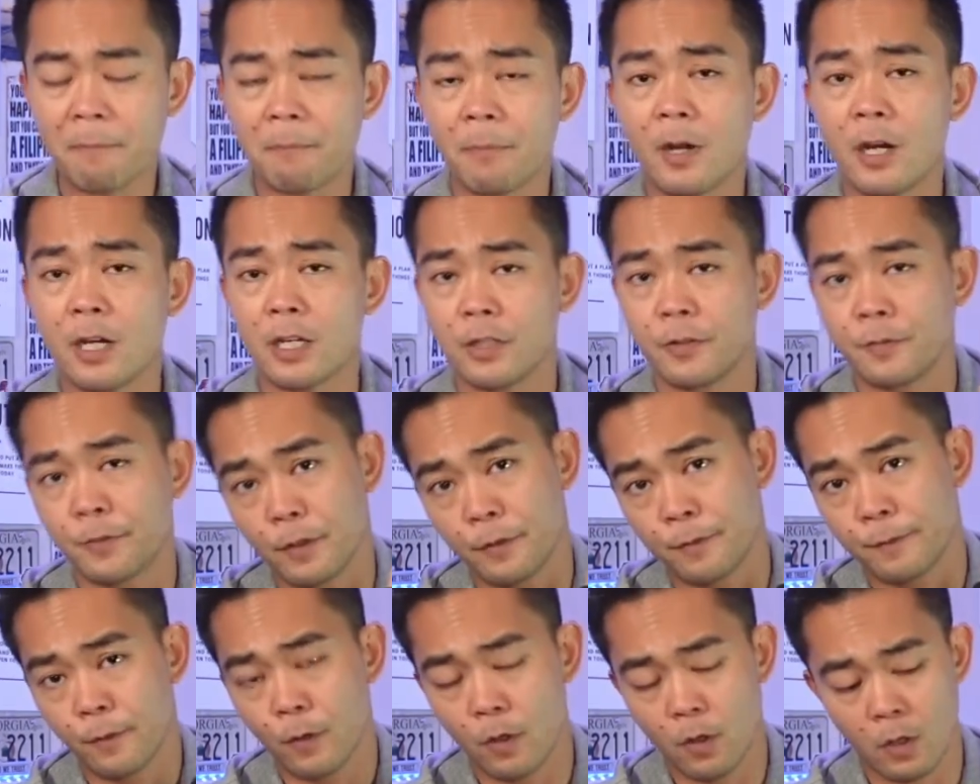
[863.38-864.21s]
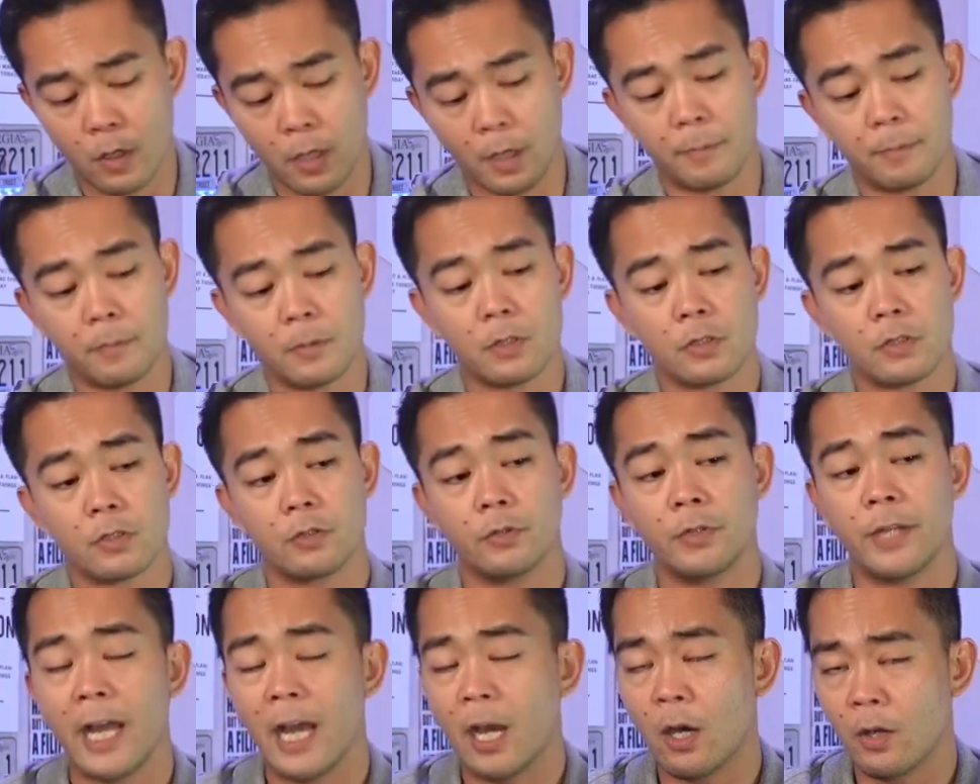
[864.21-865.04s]
part of your forearm. So
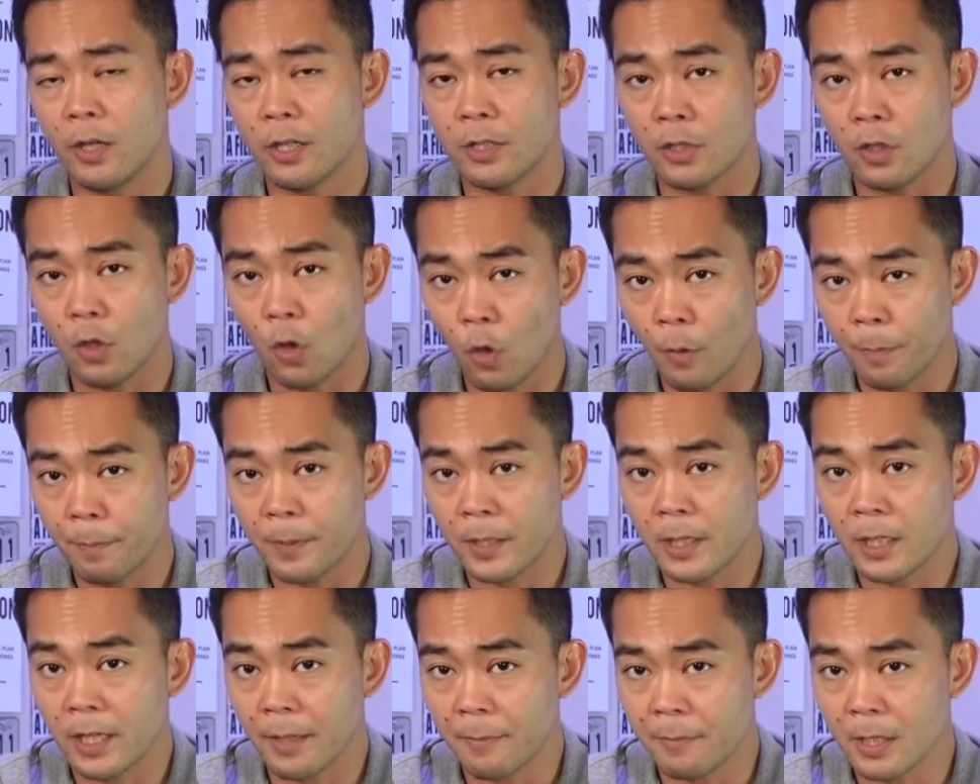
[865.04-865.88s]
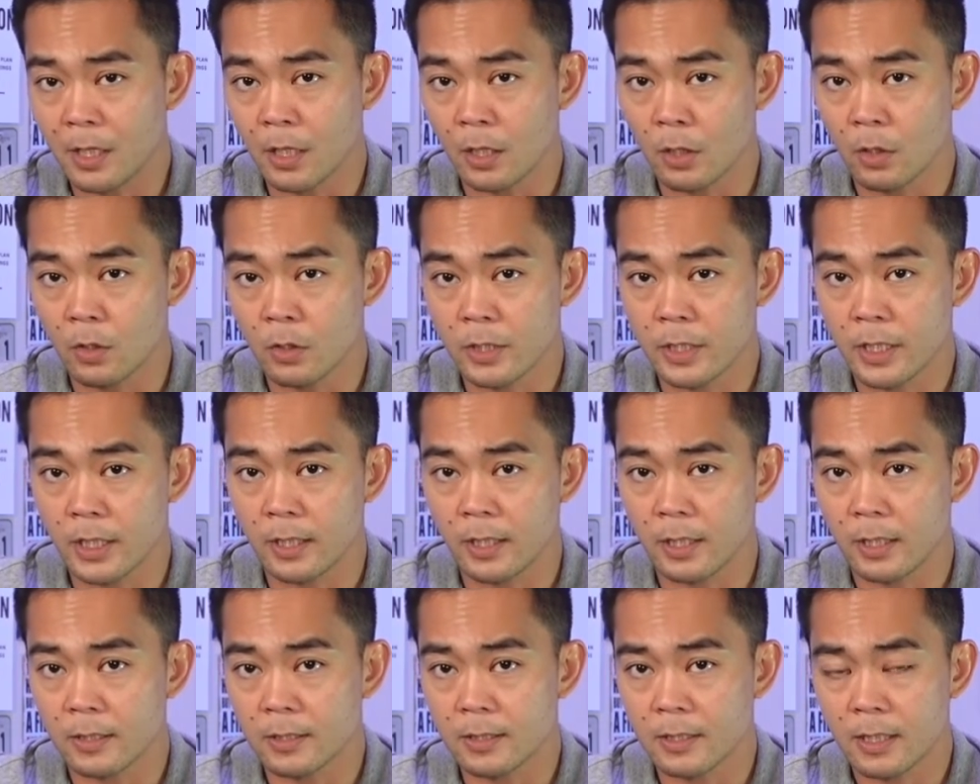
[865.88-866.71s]
now it's open, let me close
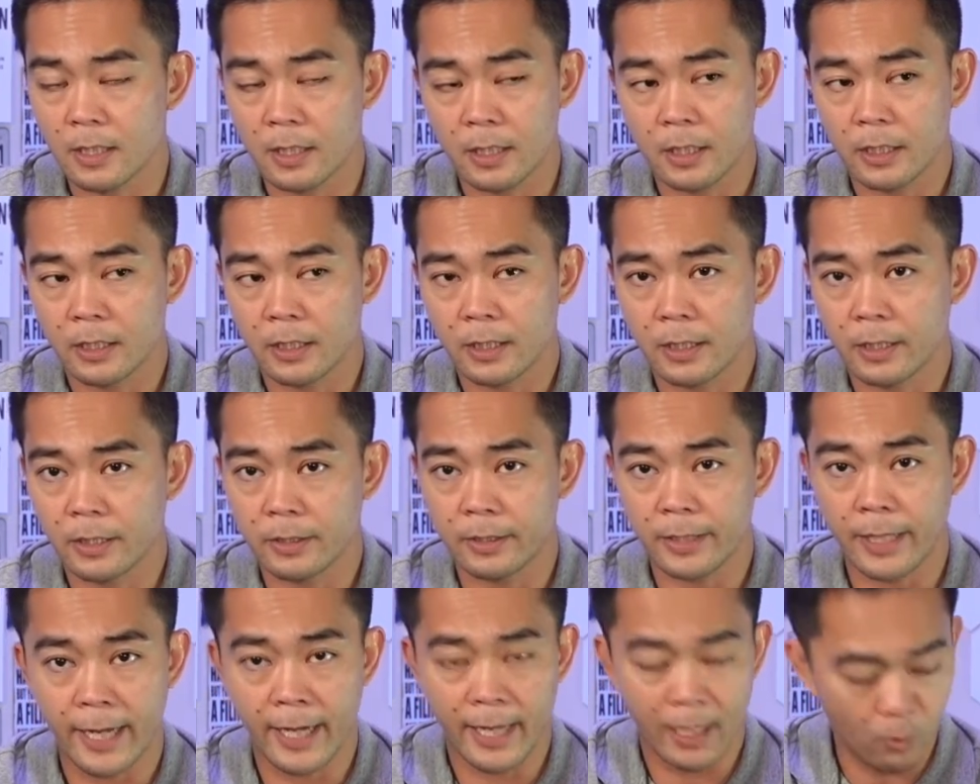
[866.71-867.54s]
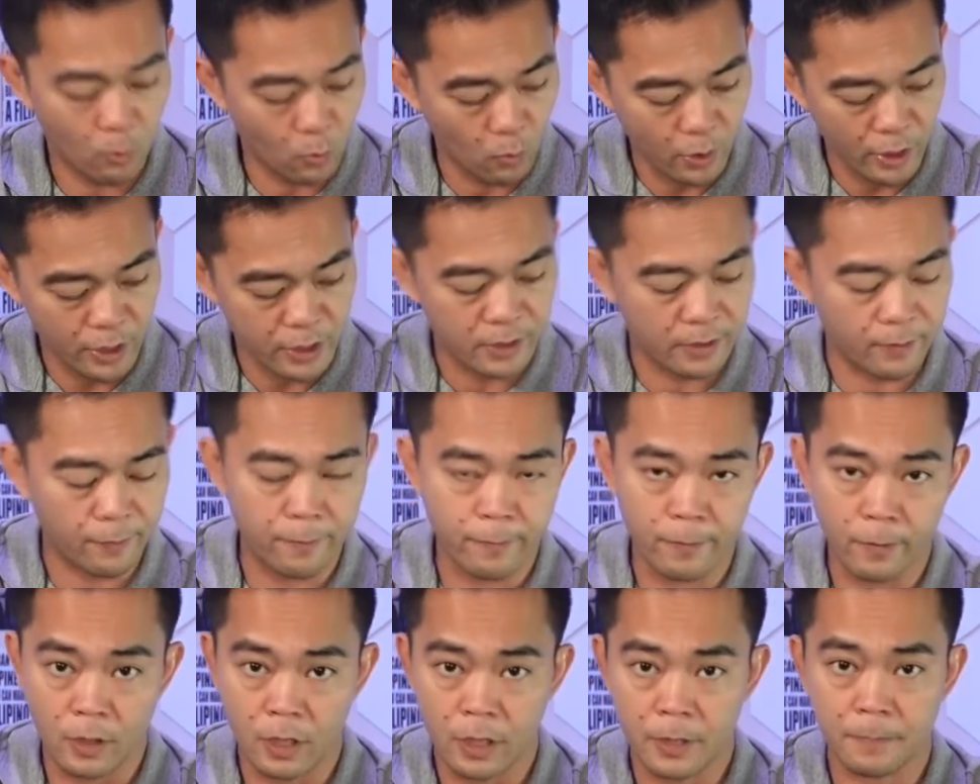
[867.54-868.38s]
it. That works the
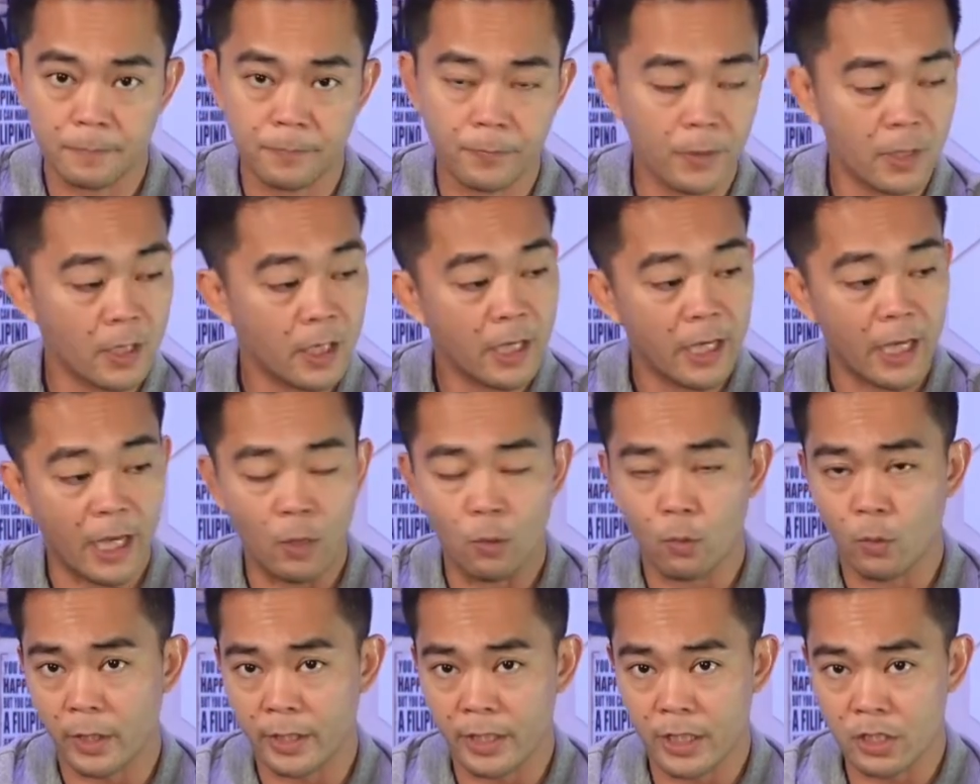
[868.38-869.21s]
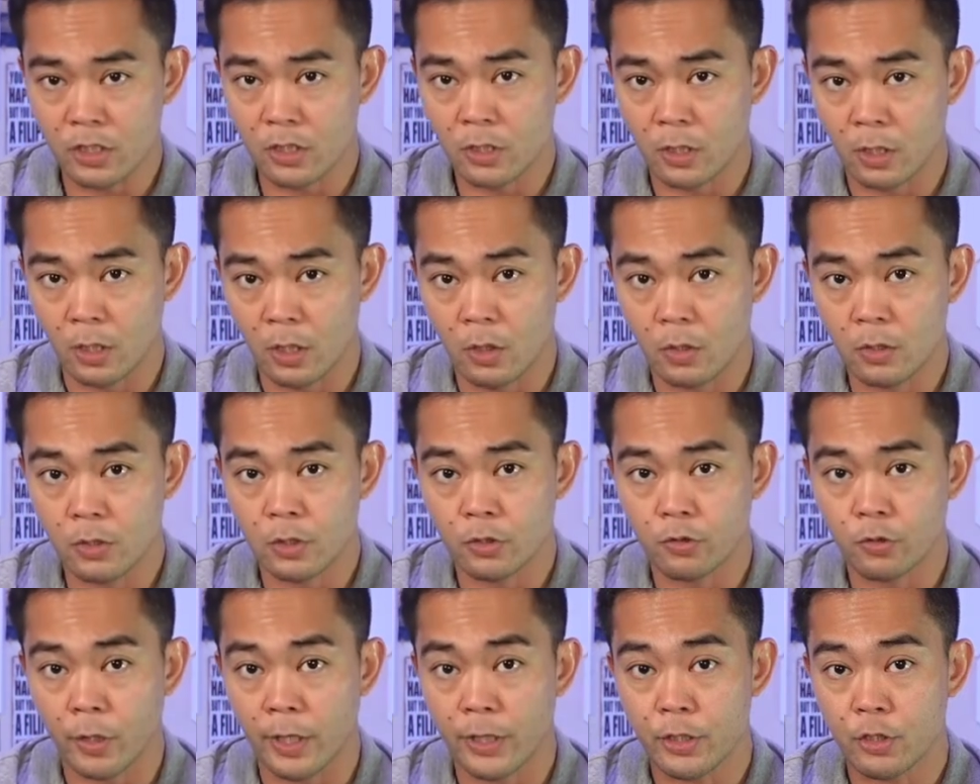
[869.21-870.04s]
front. And when it's
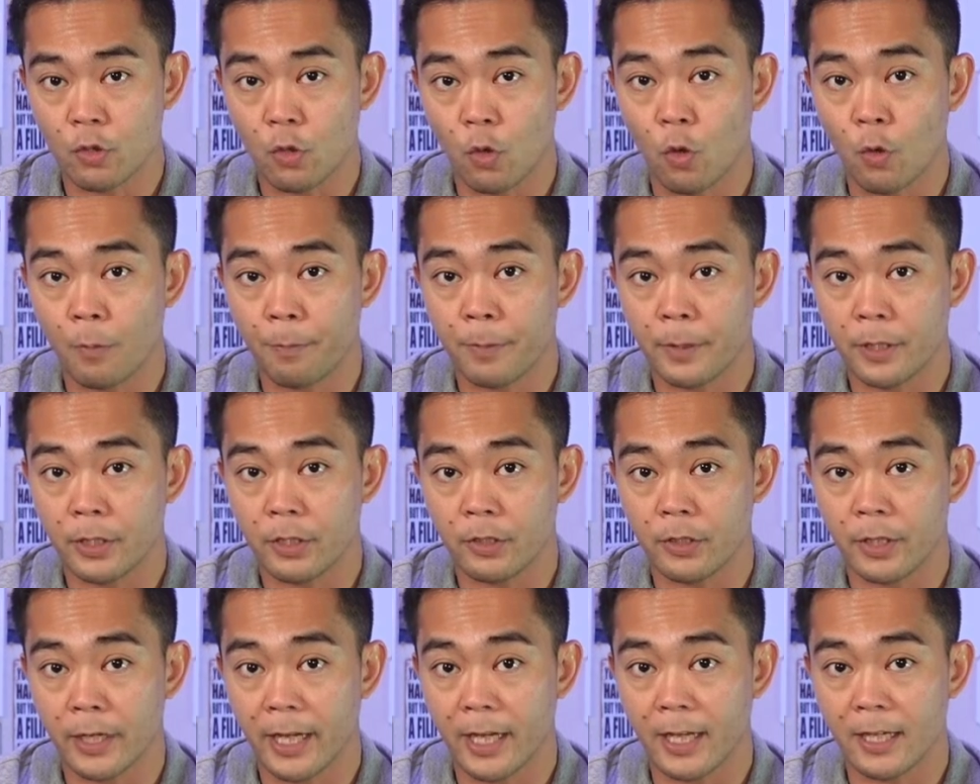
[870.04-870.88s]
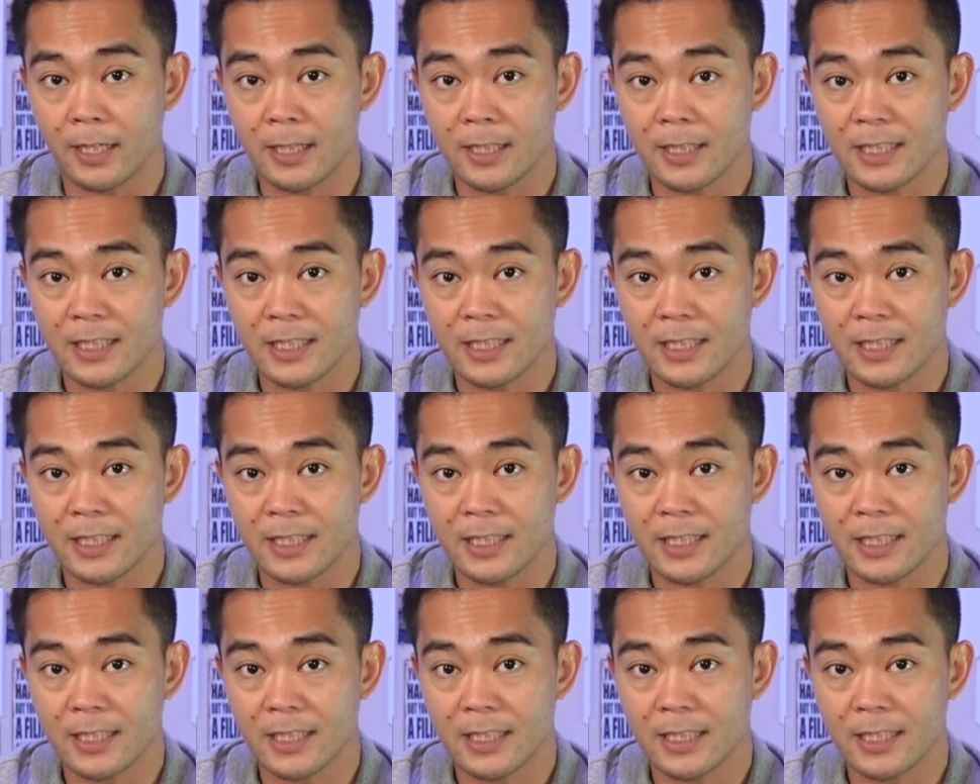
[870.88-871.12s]
closed, try to open your hand.